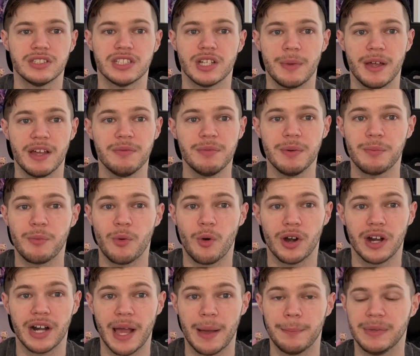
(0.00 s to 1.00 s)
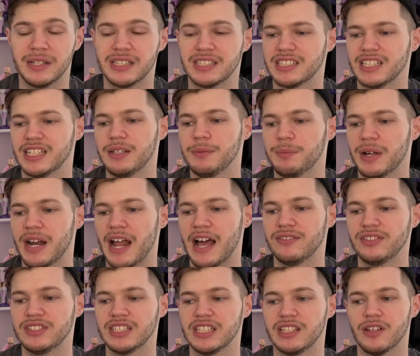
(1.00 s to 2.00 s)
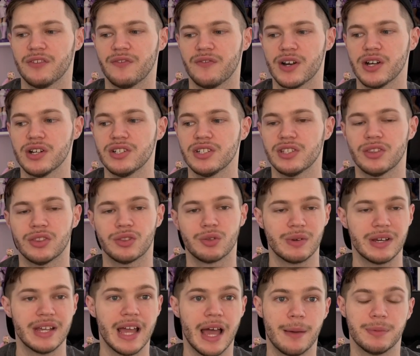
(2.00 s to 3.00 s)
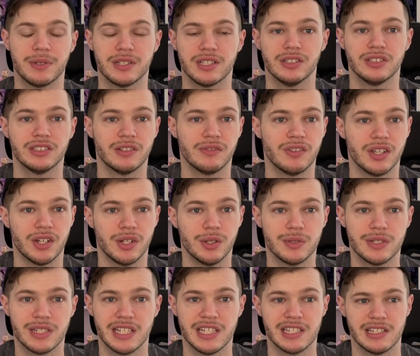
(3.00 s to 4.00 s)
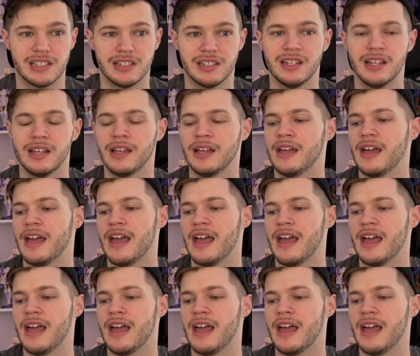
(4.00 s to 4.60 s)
There may have been more and I missed it, but I've seen the first three episodes of the new season,